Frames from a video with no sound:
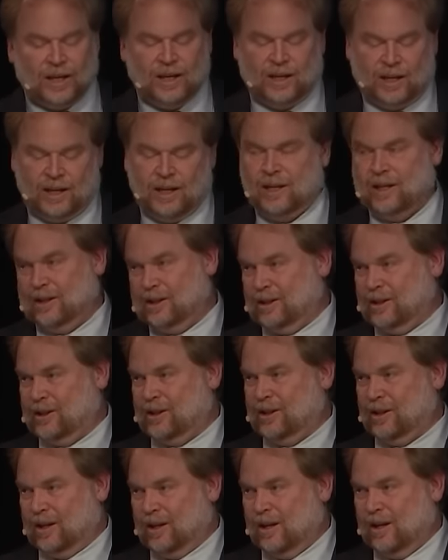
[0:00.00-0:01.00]
it
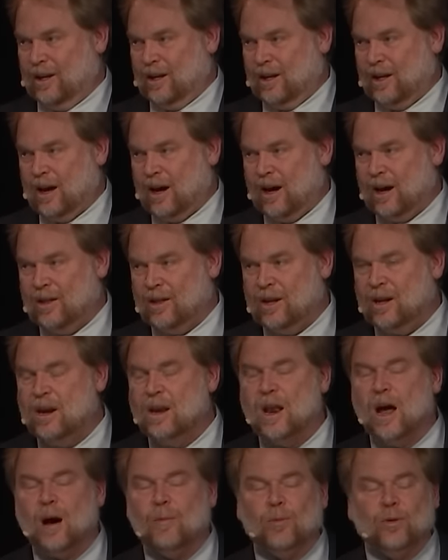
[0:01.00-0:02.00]
is. Uh, the
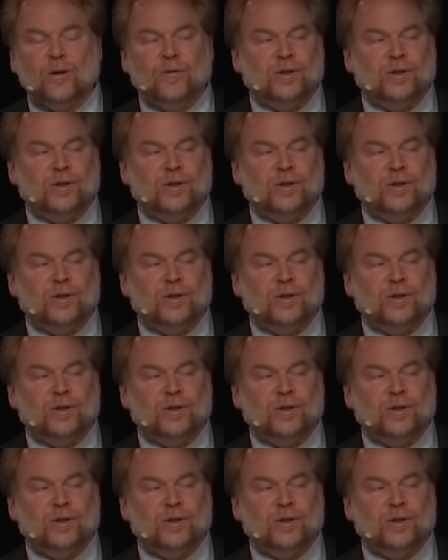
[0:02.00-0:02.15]
number